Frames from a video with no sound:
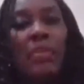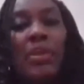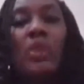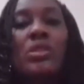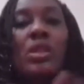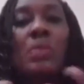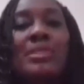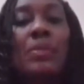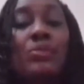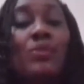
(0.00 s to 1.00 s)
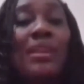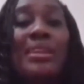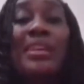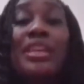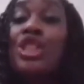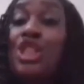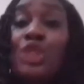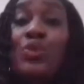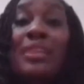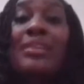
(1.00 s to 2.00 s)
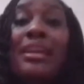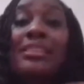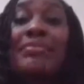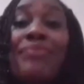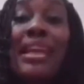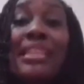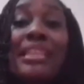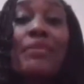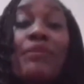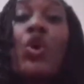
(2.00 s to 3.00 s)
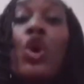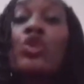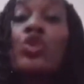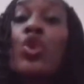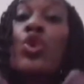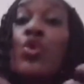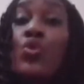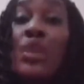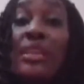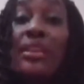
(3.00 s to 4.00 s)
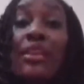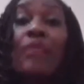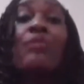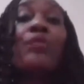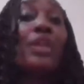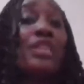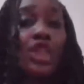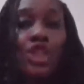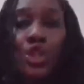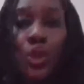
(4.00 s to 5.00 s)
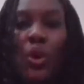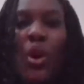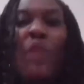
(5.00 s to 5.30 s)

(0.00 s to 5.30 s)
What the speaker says: Because sometimes you find out that children that find it difficult to read for leisure